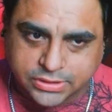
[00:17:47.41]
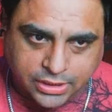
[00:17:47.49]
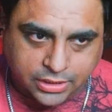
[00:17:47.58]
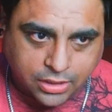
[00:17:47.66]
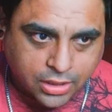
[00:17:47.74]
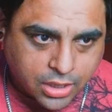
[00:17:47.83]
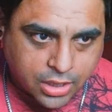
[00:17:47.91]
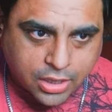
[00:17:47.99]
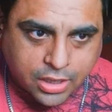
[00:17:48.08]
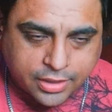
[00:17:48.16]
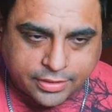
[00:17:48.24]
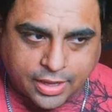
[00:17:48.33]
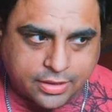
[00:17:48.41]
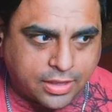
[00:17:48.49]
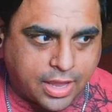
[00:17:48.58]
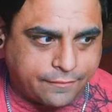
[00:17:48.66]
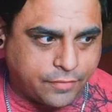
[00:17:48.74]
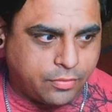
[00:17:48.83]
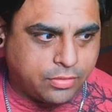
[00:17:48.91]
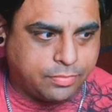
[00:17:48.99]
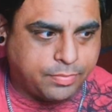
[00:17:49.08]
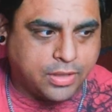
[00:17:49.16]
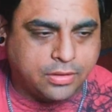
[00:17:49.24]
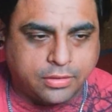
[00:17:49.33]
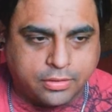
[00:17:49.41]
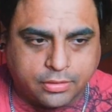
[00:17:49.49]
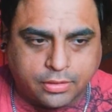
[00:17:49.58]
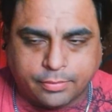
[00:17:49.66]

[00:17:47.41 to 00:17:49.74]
Like that, I've always been